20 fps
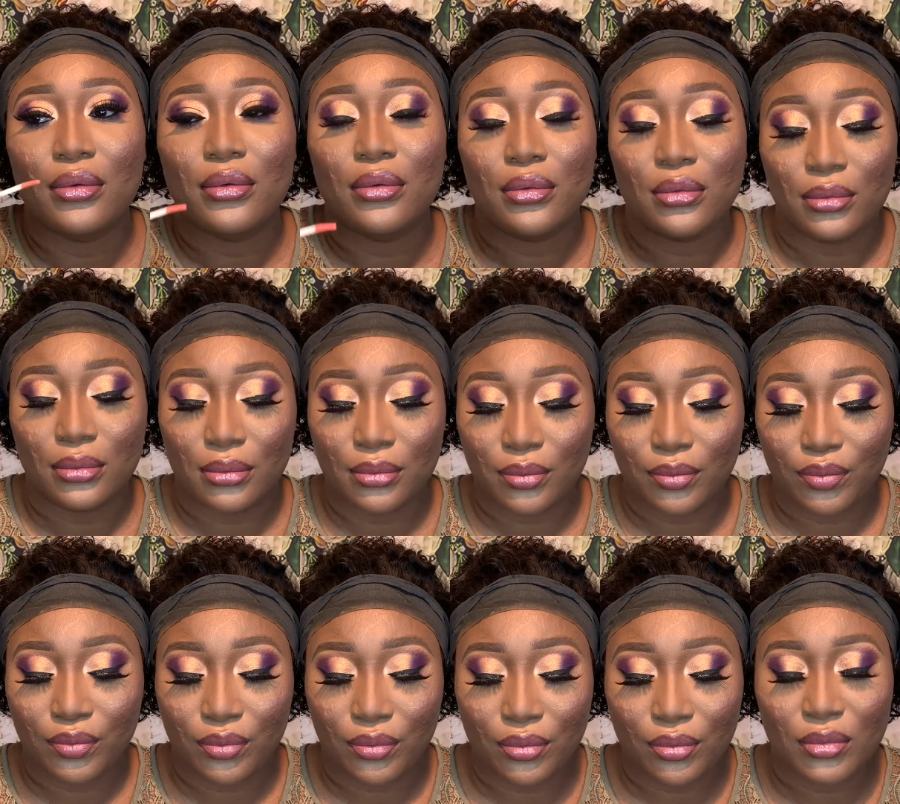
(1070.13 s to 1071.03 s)

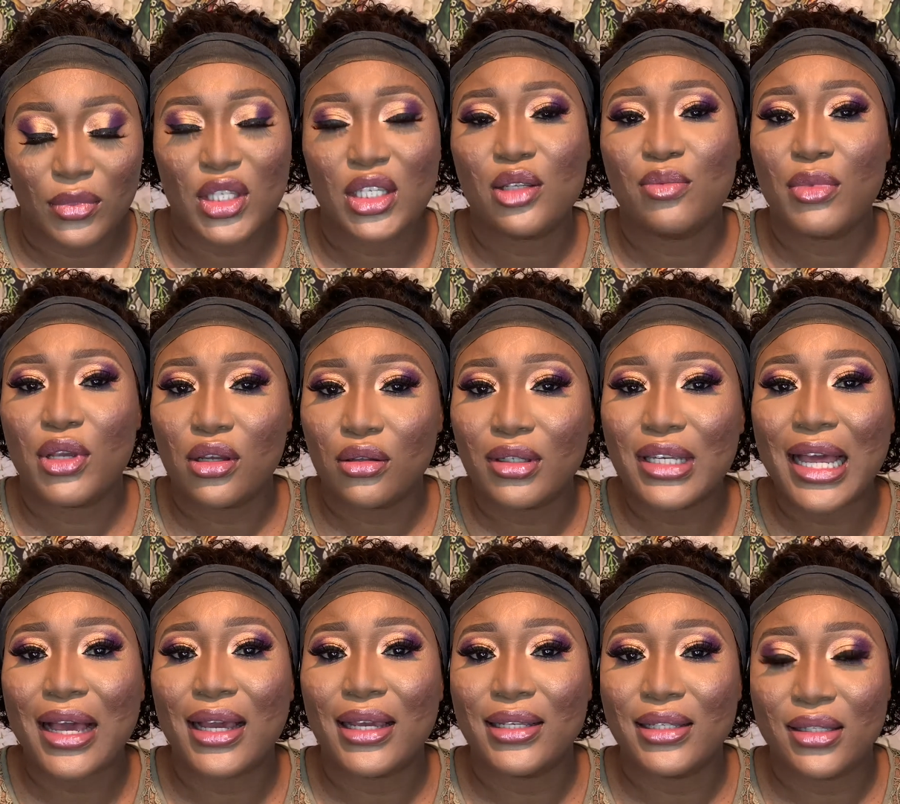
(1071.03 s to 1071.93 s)
They smell
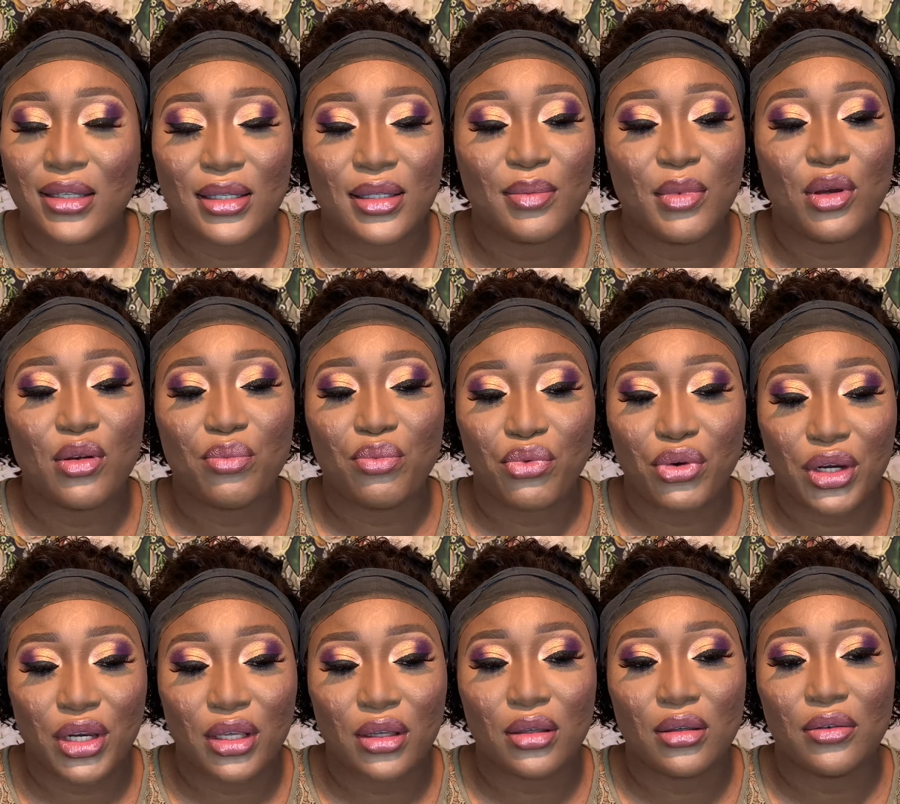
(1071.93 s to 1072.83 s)
nice. They smell
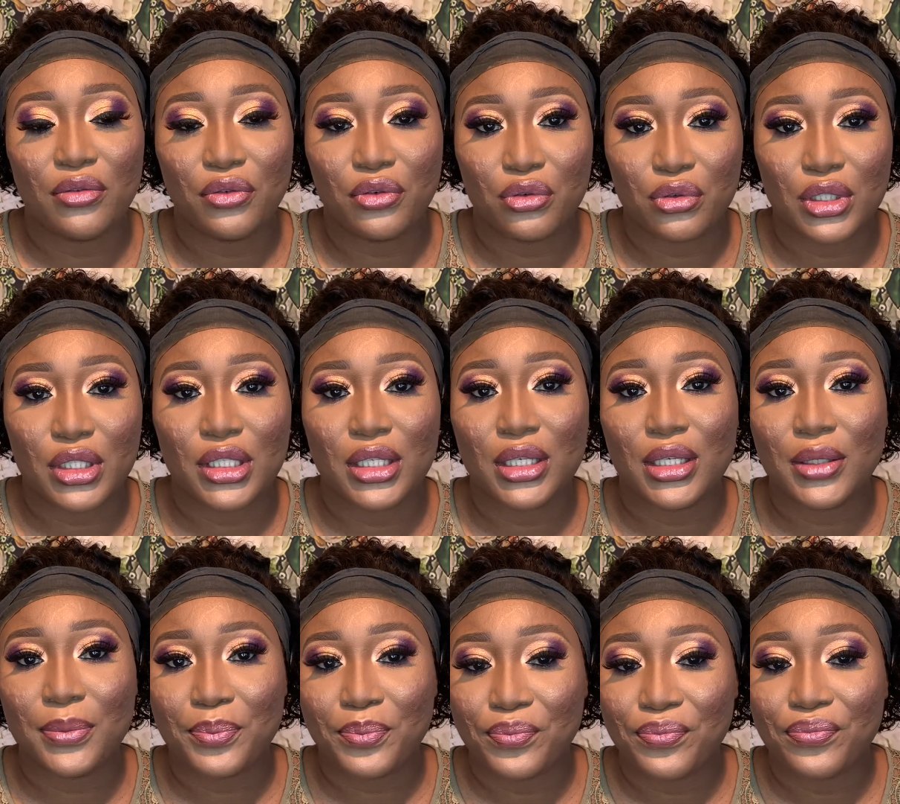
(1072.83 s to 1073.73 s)
pretty fruity,
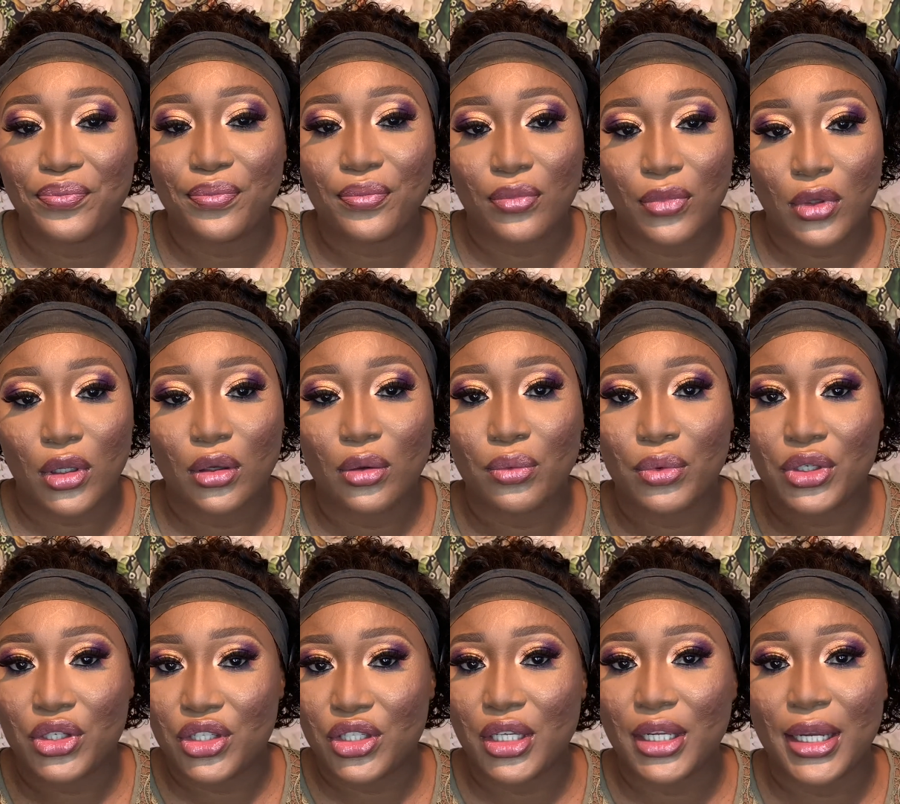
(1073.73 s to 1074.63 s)
which is
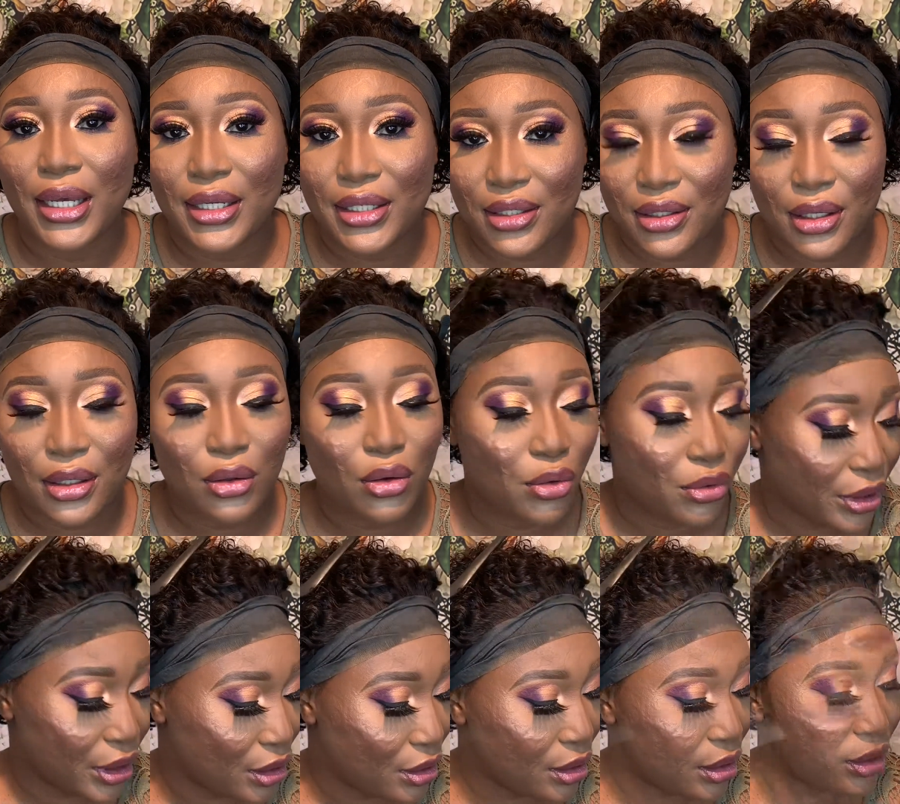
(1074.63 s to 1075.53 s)
a nice thing going
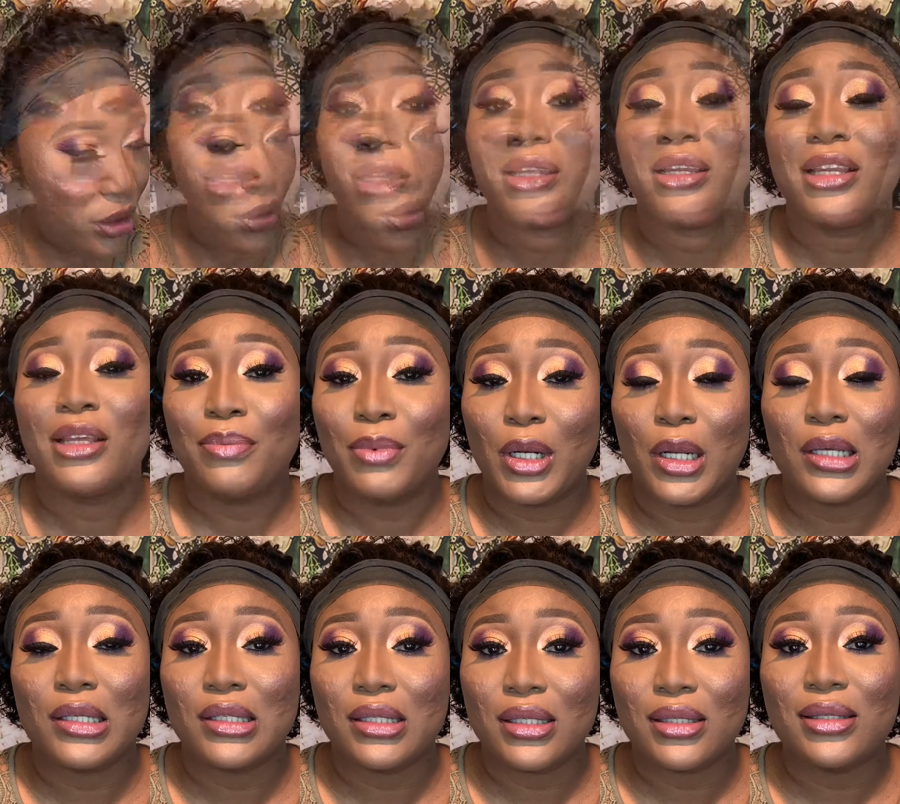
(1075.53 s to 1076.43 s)
on. The lip
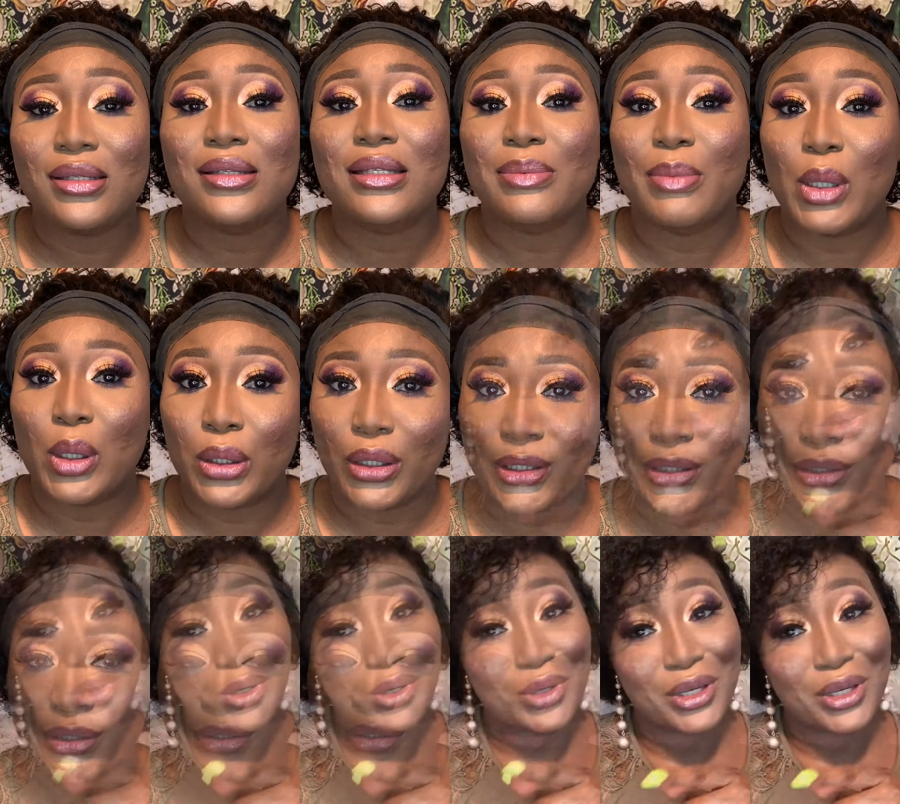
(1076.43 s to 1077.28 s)
glosses smell good.